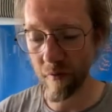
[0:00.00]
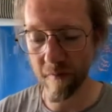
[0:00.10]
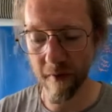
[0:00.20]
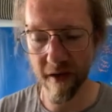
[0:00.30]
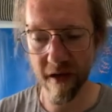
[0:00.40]

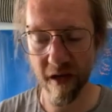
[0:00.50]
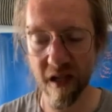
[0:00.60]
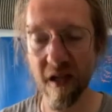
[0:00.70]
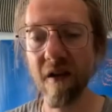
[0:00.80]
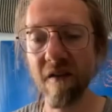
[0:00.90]
my
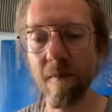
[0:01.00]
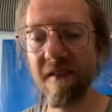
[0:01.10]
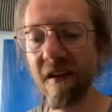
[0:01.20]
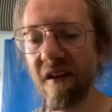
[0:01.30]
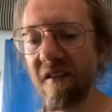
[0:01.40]
clients.
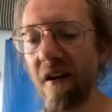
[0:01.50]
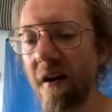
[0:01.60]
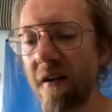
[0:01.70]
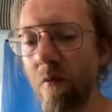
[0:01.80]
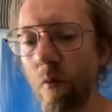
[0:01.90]
Basically, is that
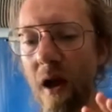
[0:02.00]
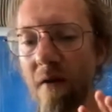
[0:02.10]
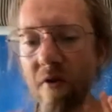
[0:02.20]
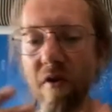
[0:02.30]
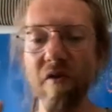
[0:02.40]
we
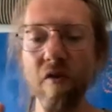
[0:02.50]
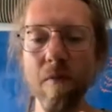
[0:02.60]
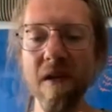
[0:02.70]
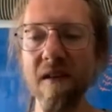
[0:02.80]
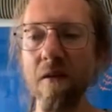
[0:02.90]
have a
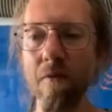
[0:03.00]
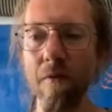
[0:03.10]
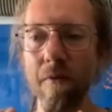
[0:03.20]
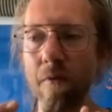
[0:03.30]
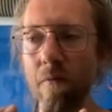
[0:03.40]
Zoom meeting.
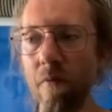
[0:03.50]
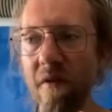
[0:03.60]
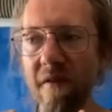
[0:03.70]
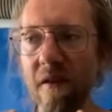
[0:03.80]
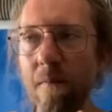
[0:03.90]

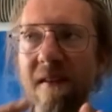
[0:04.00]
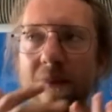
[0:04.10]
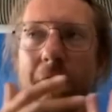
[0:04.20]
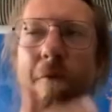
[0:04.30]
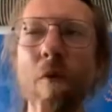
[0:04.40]
It's
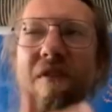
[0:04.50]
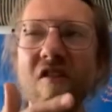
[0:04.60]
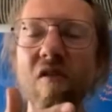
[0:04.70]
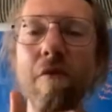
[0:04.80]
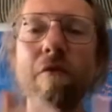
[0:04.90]
basically 4
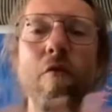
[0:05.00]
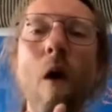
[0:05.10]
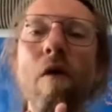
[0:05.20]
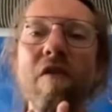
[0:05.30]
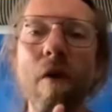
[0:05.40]
sessions of 2
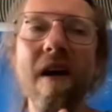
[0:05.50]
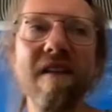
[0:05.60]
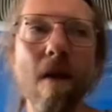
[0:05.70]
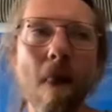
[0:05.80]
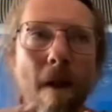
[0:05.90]
hours,
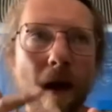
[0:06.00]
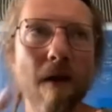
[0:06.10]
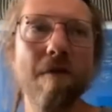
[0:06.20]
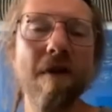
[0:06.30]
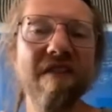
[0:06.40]
right?
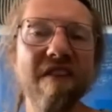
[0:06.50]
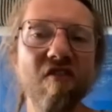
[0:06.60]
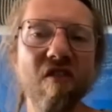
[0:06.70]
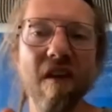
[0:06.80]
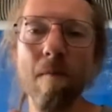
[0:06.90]
And the first
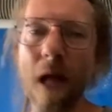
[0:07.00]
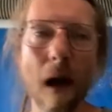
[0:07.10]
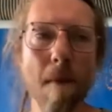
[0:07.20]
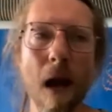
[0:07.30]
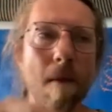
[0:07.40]
sessions are
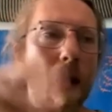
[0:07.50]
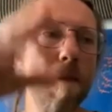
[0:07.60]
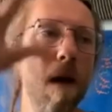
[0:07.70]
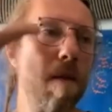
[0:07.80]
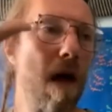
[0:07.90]
blah blah blah
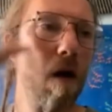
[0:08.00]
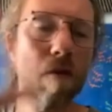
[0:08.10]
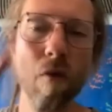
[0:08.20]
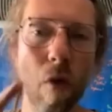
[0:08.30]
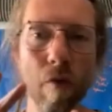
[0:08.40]
blah blah
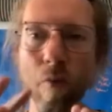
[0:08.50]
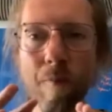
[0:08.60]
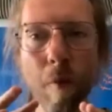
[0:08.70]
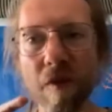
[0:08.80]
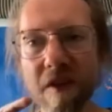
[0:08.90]
on
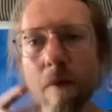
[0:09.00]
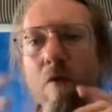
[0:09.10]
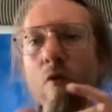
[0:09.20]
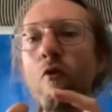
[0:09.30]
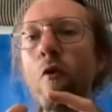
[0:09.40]
pointing them
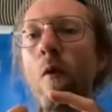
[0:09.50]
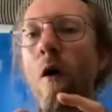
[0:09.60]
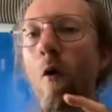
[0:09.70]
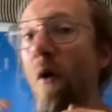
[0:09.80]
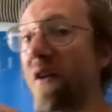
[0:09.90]
to who you
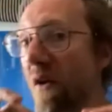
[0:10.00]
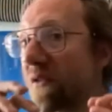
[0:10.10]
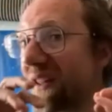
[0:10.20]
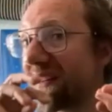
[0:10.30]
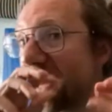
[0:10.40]
are always,
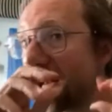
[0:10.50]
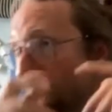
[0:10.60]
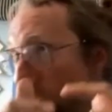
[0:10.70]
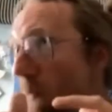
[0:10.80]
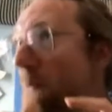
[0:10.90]
until they
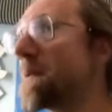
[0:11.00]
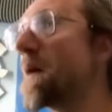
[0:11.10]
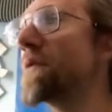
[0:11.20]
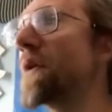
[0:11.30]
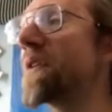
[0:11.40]
boom,
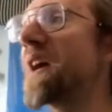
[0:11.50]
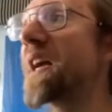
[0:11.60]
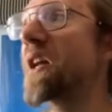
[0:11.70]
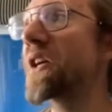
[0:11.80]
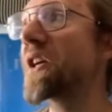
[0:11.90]
until they
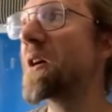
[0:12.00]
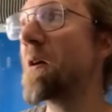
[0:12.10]
click.